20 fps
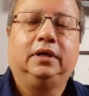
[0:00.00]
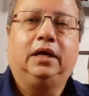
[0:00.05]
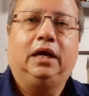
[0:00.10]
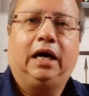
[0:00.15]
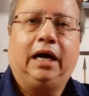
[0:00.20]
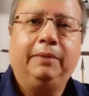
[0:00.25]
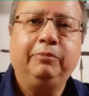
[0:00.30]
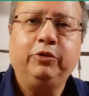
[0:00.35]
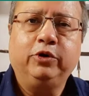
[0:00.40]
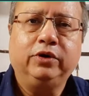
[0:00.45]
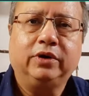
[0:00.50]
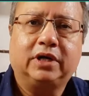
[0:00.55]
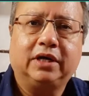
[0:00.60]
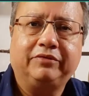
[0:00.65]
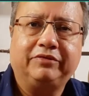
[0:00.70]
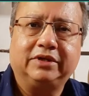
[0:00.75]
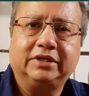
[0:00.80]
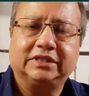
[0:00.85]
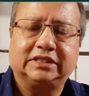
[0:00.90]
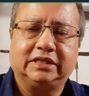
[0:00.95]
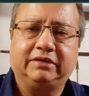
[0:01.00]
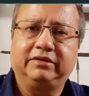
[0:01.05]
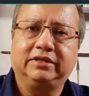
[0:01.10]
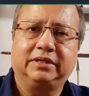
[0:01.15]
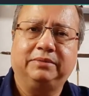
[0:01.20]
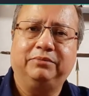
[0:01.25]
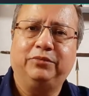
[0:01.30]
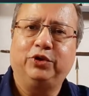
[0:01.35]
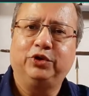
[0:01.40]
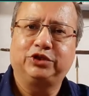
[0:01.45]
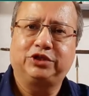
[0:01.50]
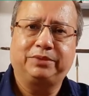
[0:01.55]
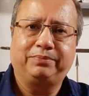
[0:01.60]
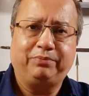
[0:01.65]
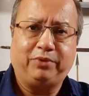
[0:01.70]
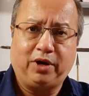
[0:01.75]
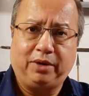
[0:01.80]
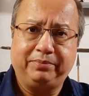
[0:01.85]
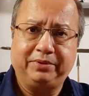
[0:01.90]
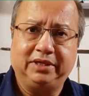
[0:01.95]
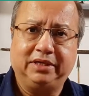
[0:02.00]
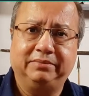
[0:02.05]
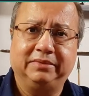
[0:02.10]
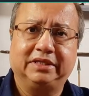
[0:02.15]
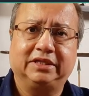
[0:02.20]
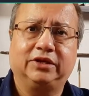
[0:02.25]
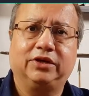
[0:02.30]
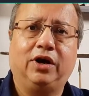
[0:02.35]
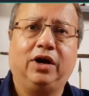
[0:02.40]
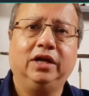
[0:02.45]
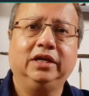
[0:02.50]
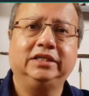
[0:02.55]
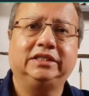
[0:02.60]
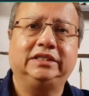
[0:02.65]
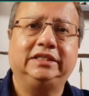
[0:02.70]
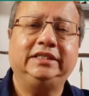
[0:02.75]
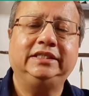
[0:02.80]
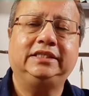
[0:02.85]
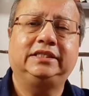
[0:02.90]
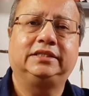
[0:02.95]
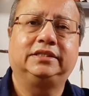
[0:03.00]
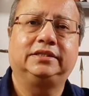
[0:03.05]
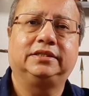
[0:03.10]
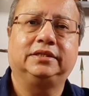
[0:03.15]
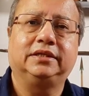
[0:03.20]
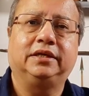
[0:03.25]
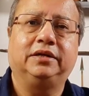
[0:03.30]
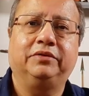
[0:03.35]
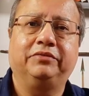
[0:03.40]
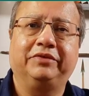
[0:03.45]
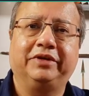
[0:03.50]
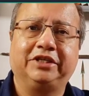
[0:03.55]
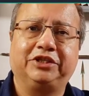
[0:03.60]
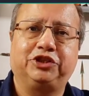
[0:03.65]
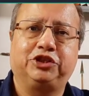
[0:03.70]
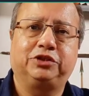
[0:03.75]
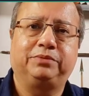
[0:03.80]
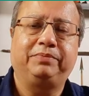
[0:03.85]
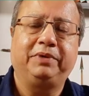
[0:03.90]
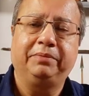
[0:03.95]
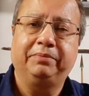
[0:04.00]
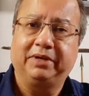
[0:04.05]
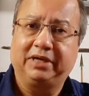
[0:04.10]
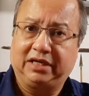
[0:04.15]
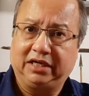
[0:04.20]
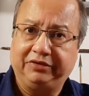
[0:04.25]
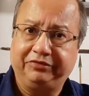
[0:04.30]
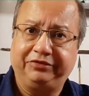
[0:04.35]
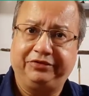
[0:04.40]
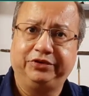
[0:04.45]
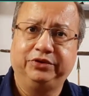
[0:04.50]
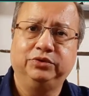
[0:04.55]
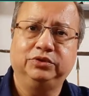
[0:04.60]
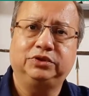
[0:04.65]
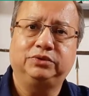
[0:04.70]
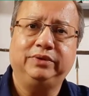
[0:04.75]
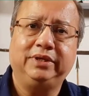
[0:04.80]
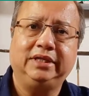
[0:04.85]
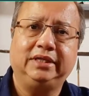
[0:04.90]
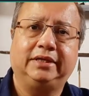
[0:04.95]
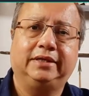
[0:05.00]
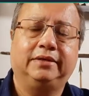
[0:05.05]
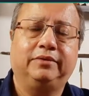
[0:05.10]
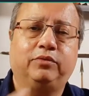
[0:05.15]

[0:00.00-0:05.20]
I'm going to cover some of the most popular methodologies which people confuse with.